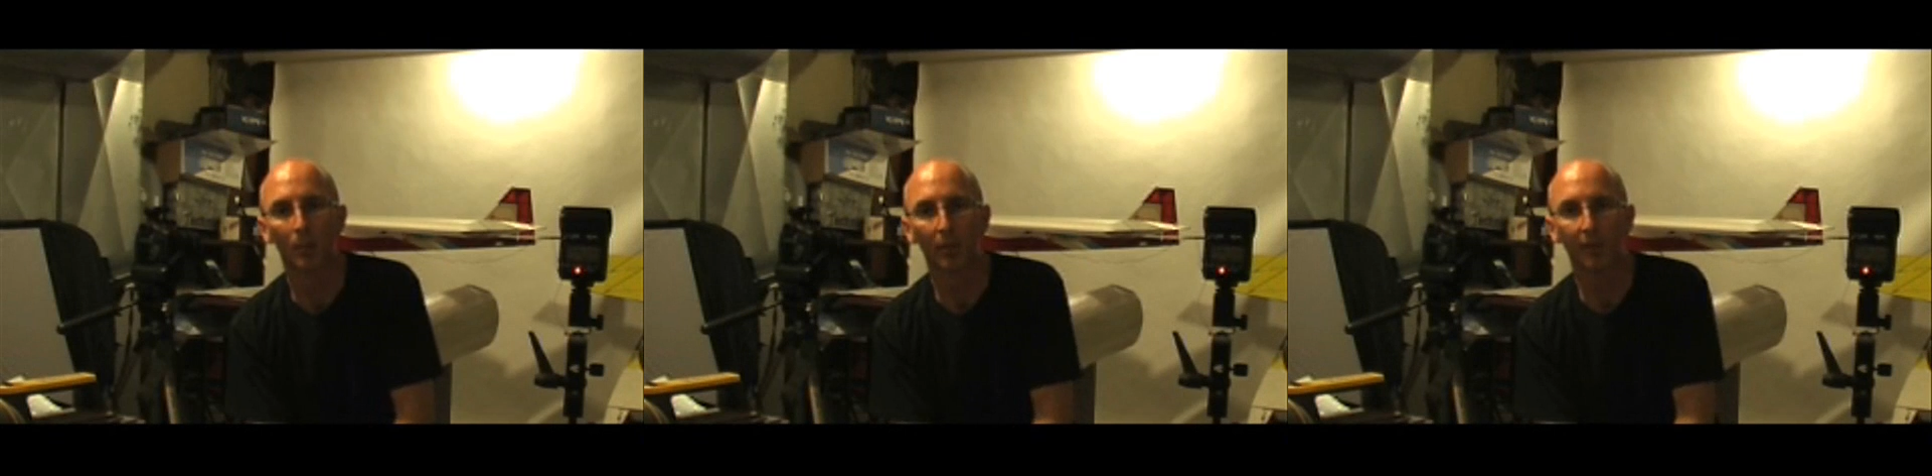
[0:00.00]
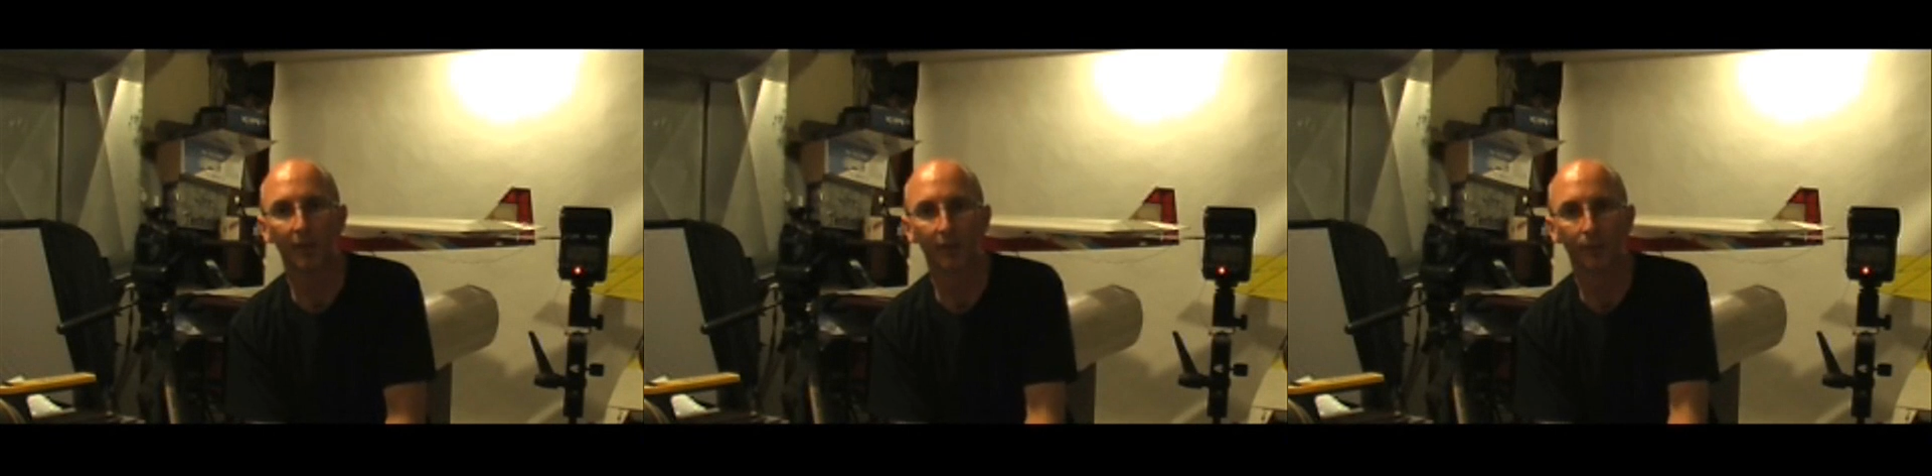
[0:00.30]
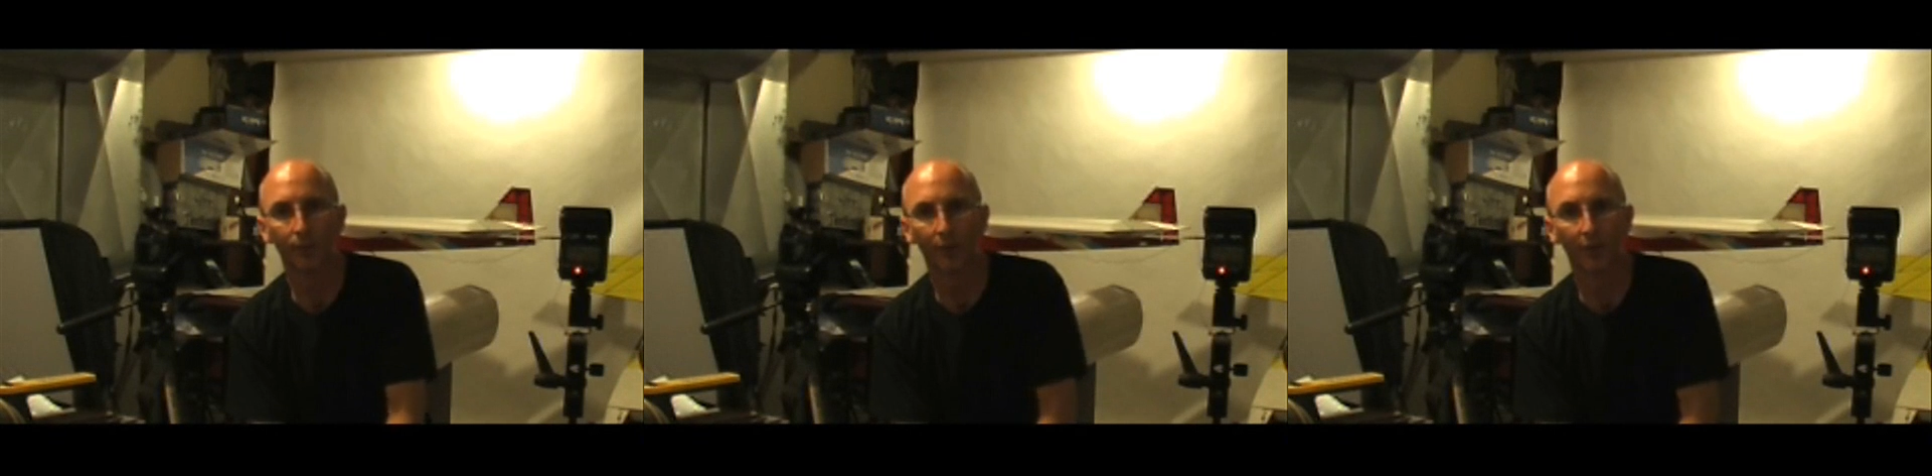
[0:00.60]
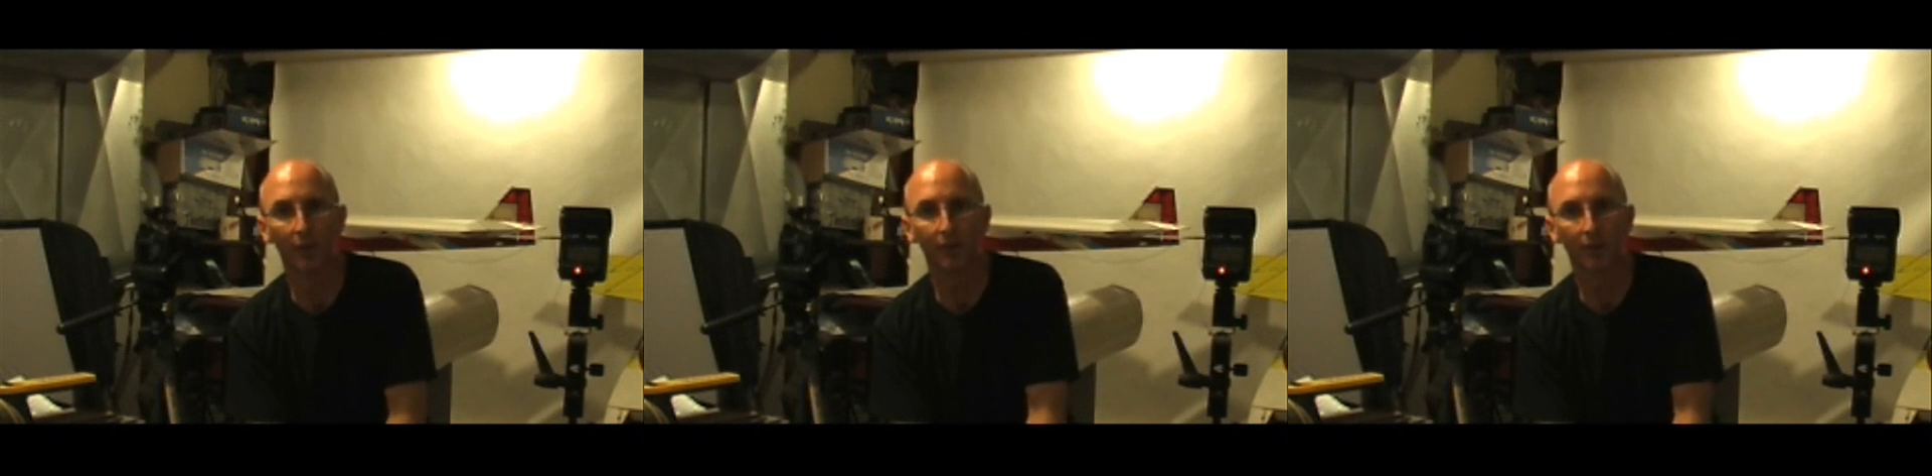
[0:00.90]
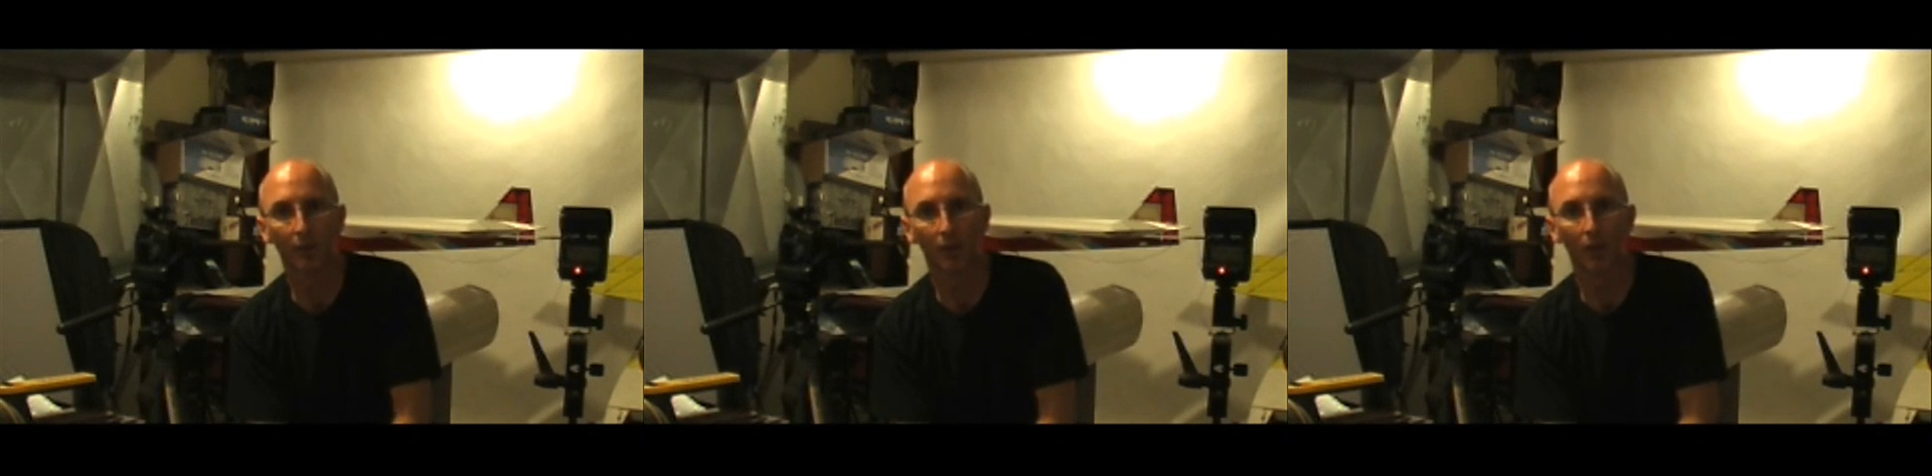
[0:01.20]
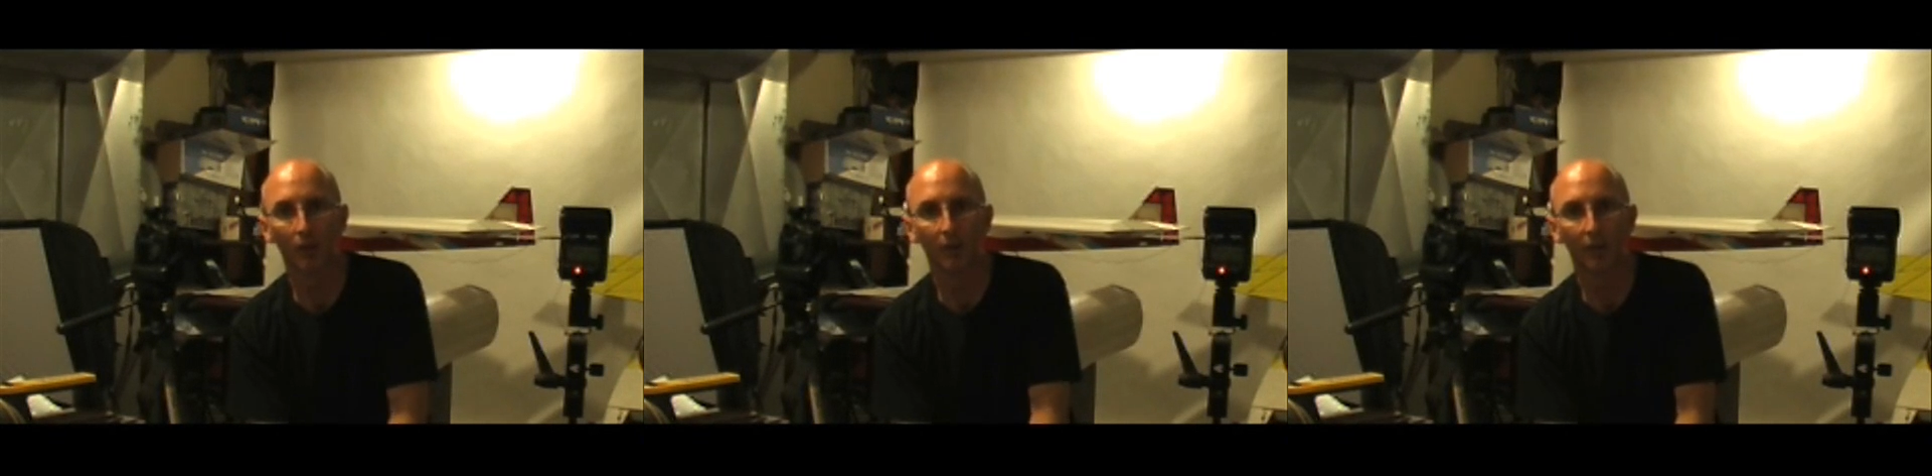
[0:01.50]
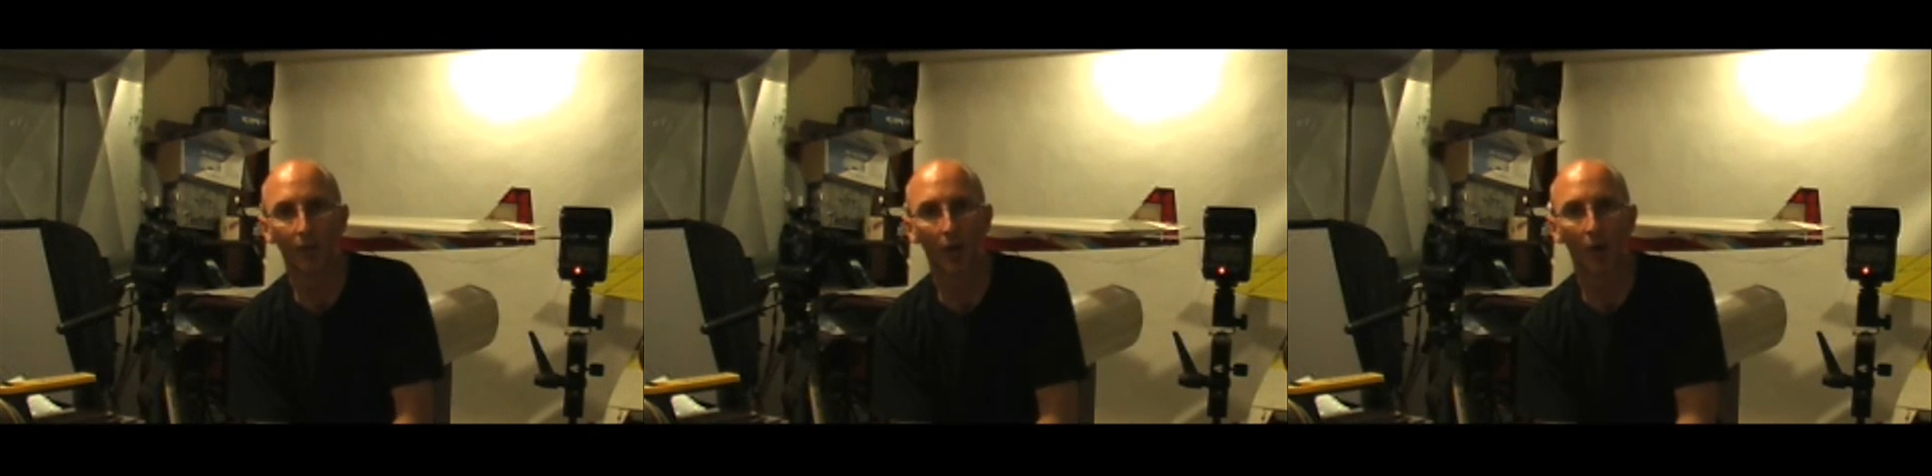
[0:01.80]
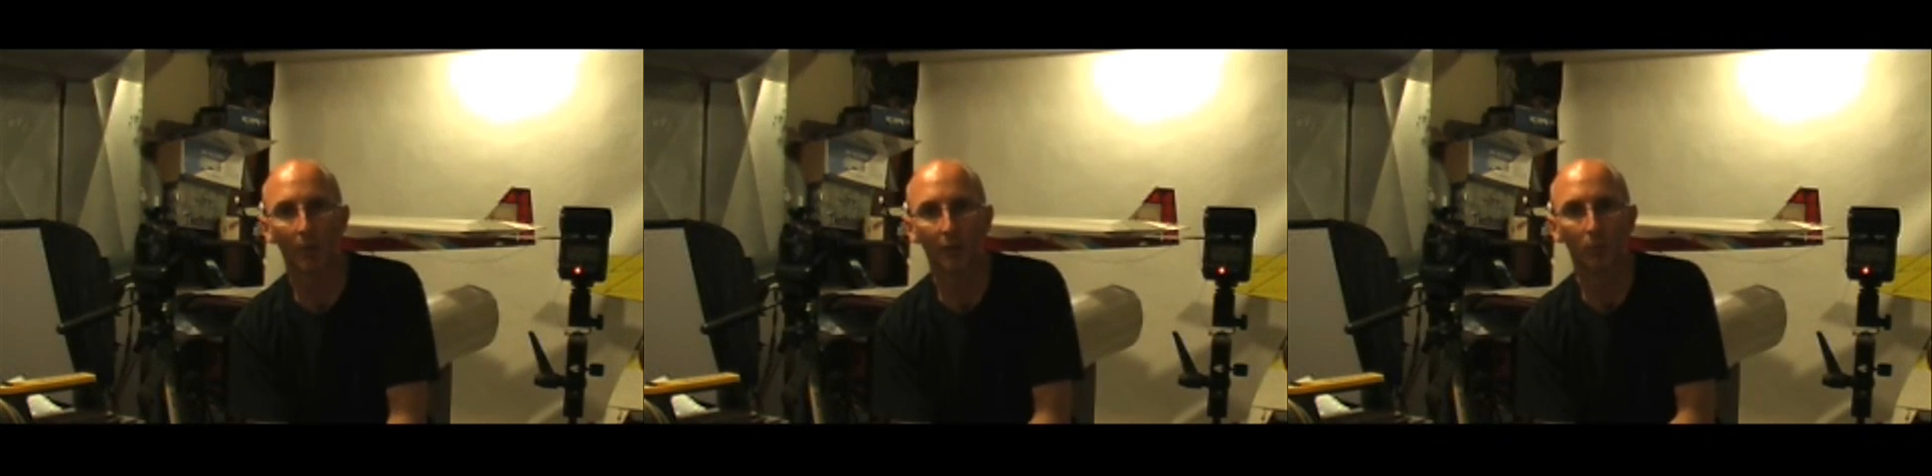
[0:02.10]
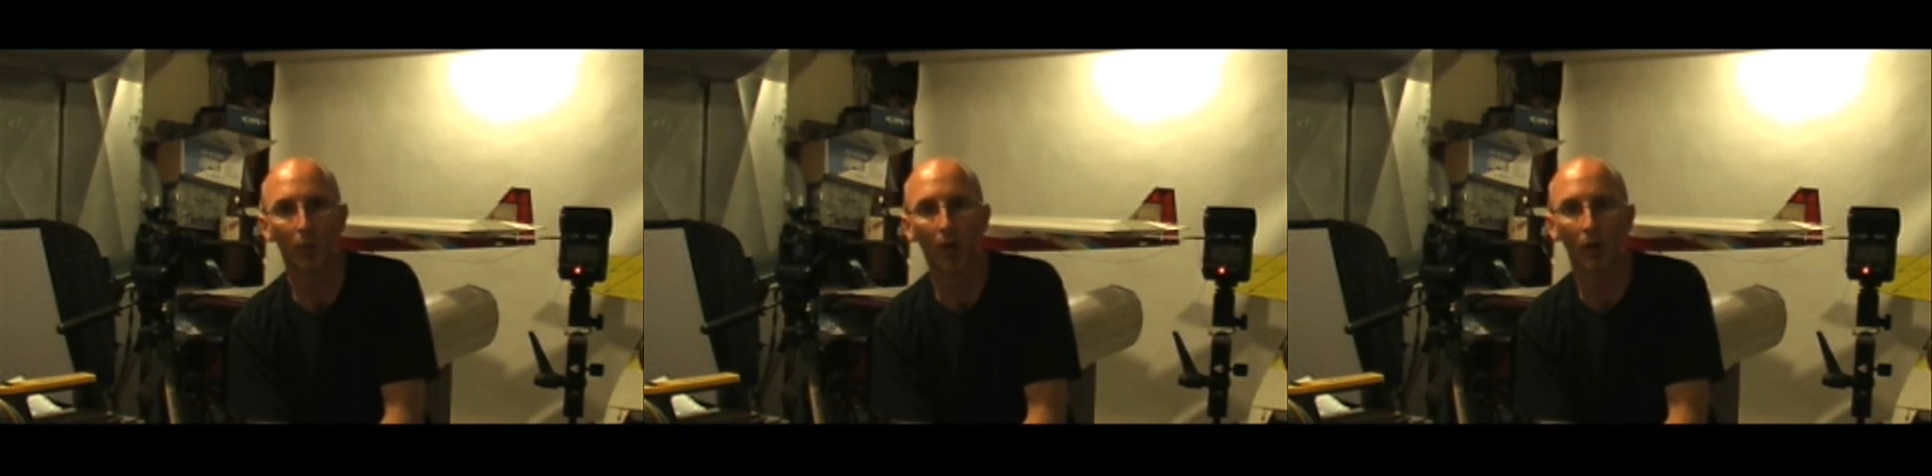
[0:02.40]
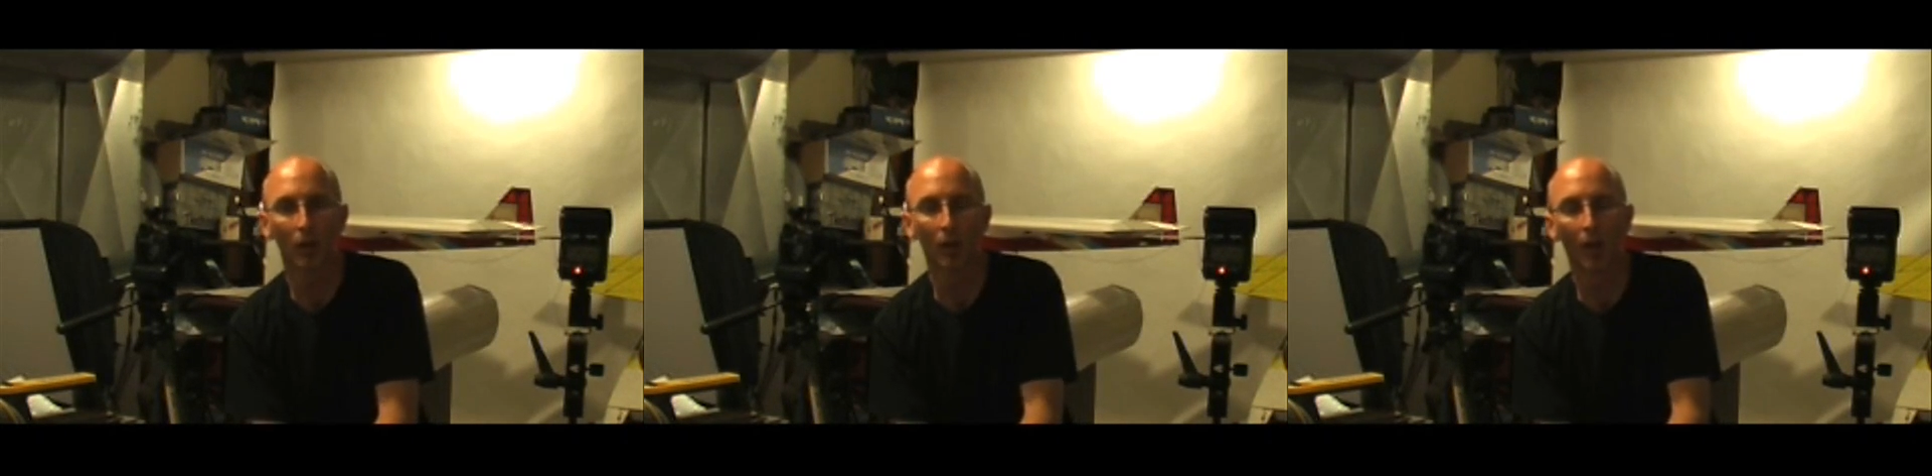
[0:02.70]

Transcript: please visit David Hobby's blog